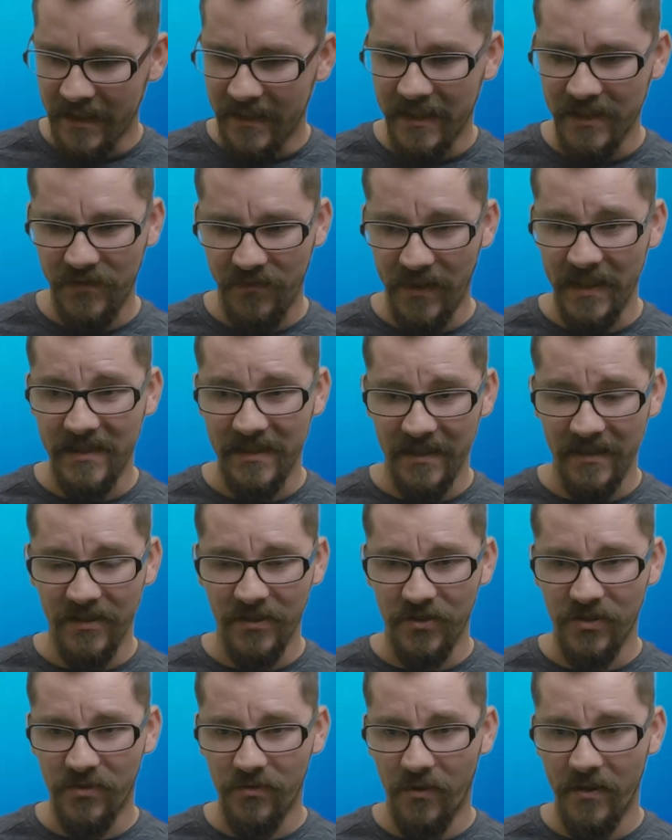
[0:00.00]
Let's face it, the
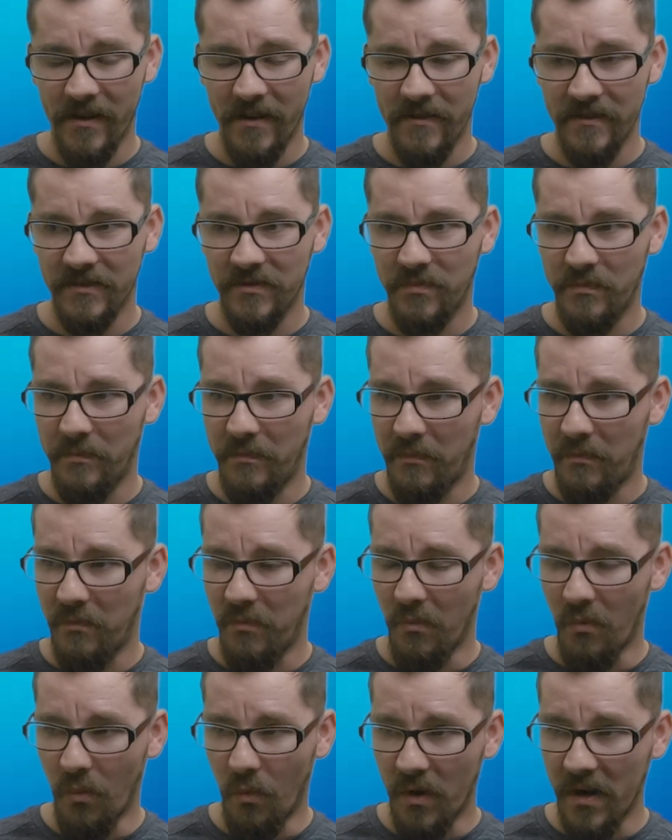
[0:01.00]
destroyer is
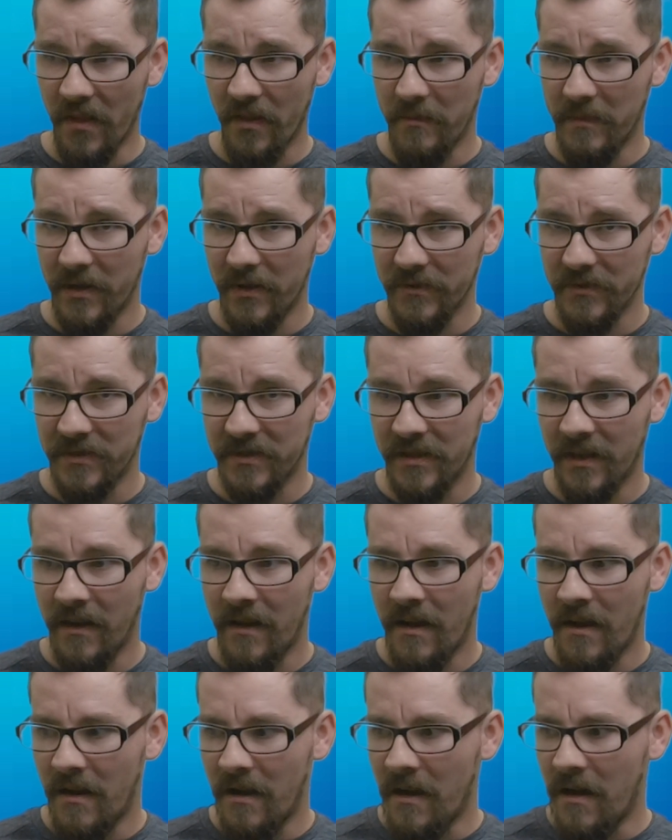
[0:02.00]
one of the most
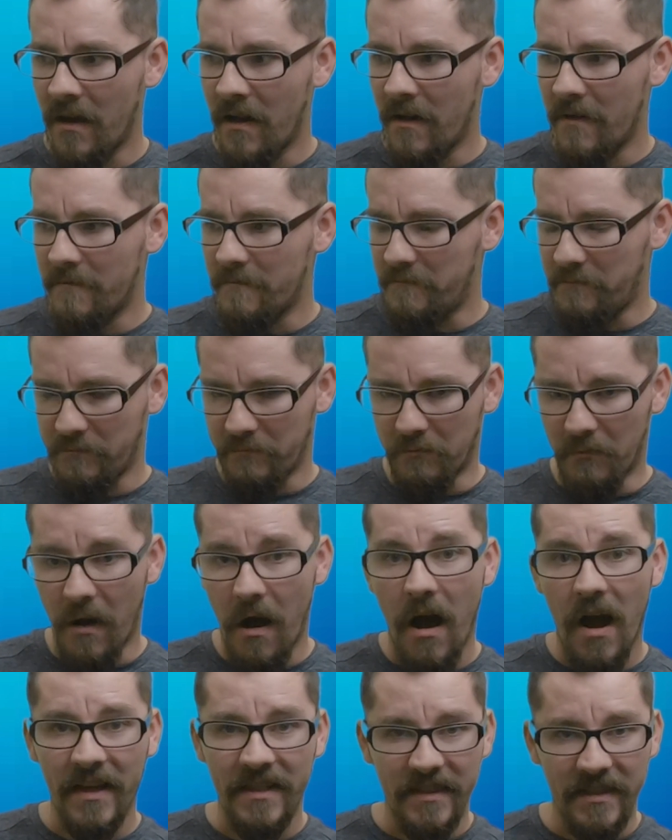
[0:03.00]

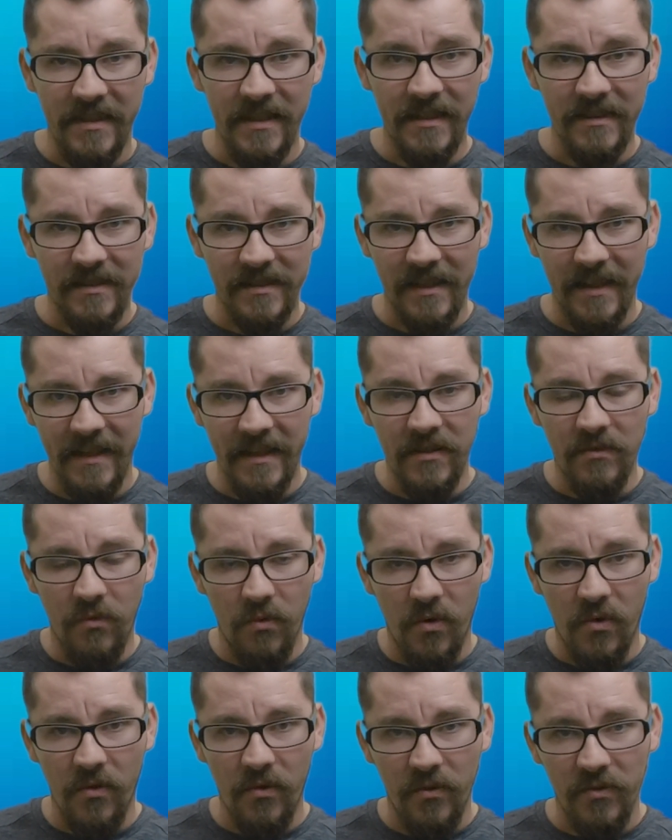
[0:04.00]
mocked discs in the
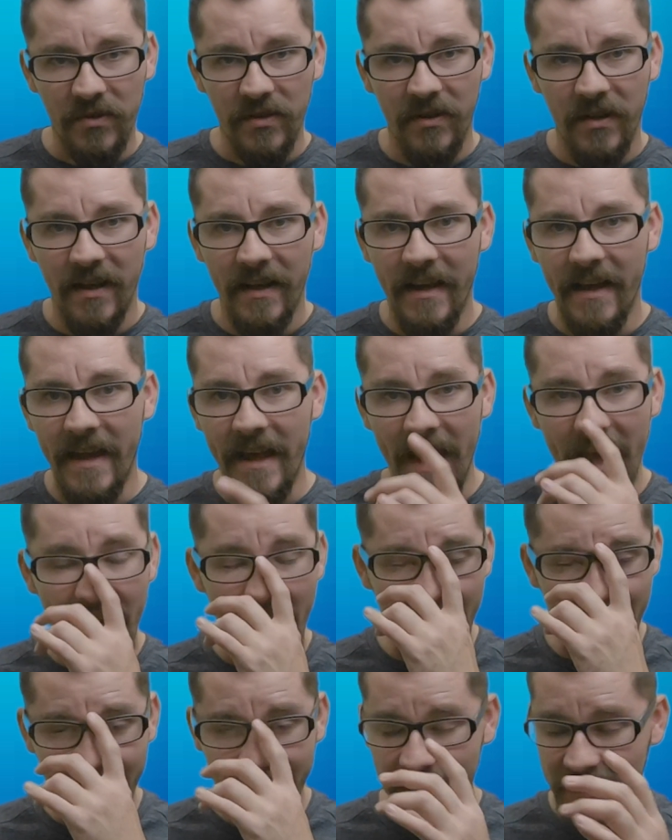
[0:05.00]
world,
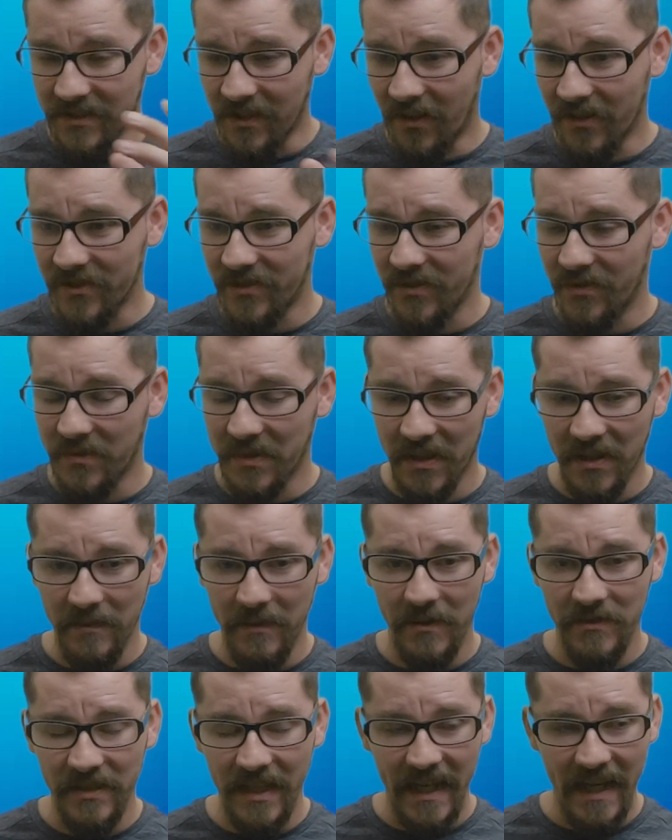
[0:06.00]
and it's also one of the
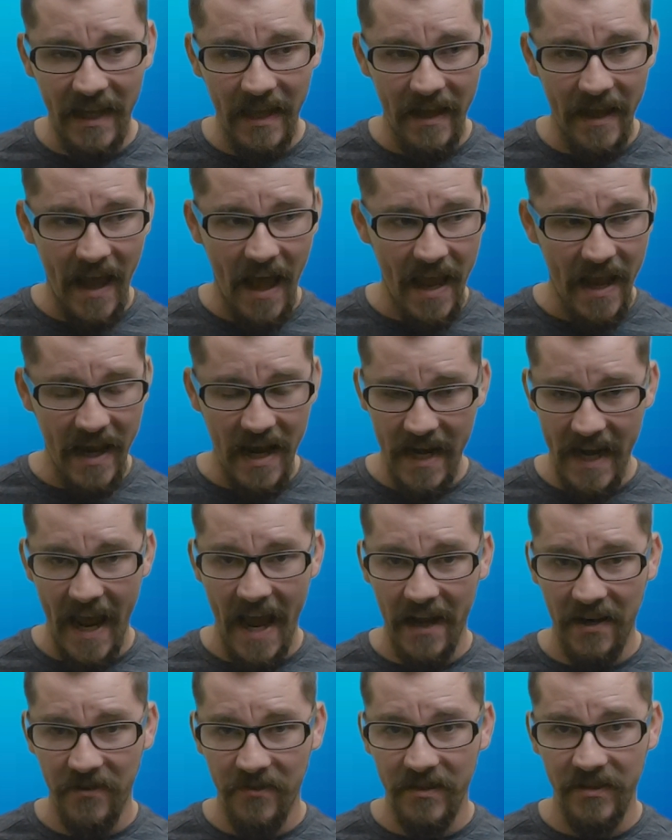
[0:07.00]
most
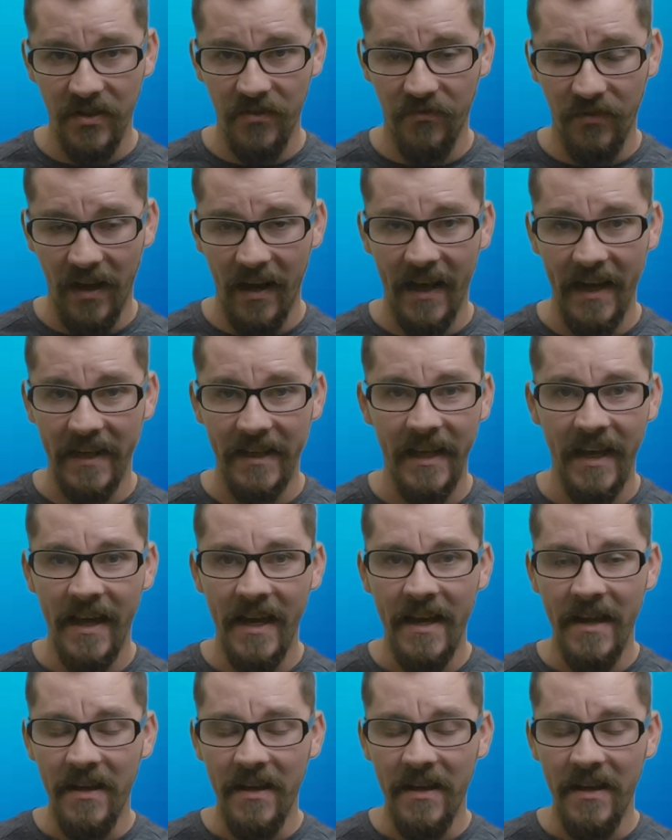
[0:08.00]
inaccurate to find.